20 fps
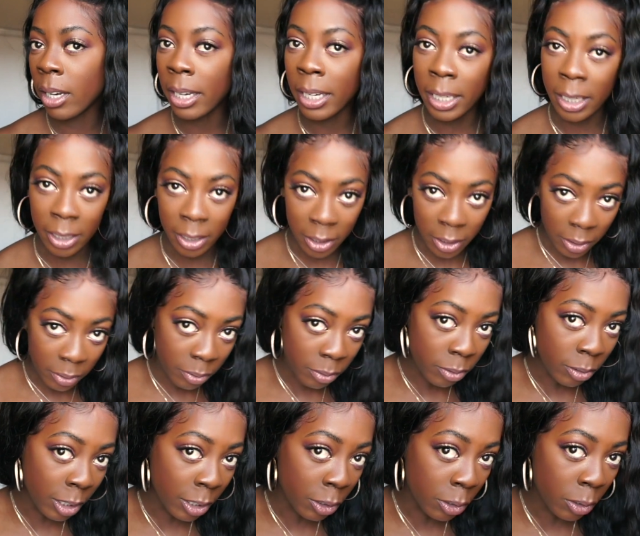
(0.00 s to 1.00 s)
and the
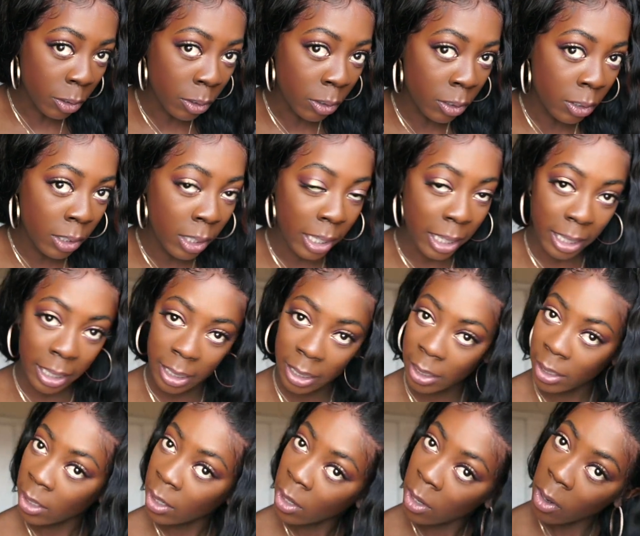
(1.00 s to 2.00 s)
frontal
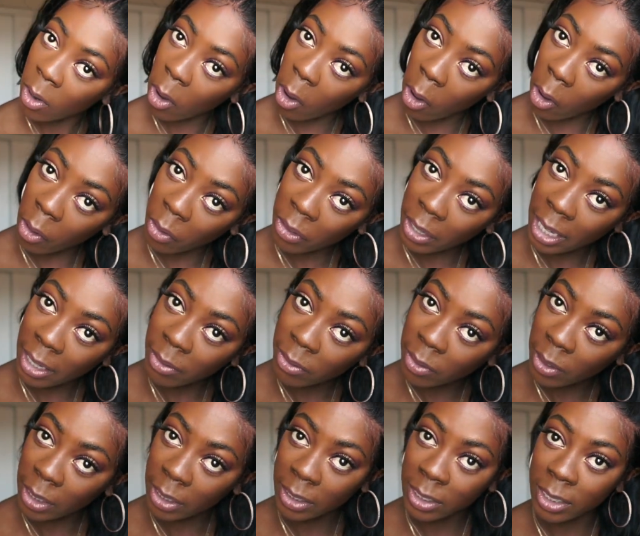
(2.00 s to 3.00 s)
and all that
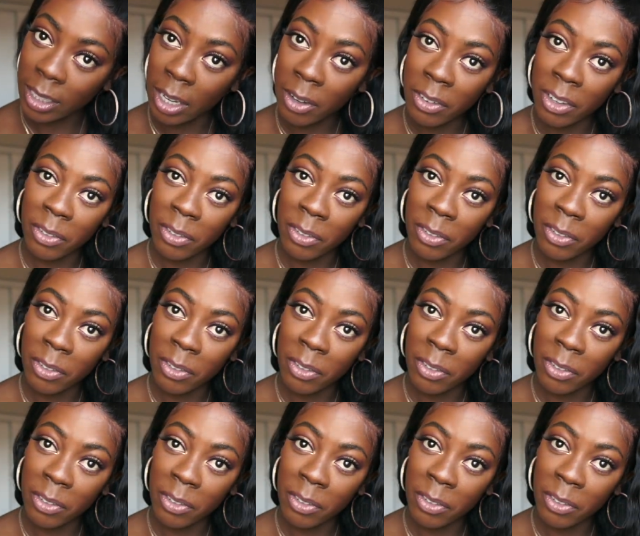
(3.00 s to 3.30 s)
fun stuff.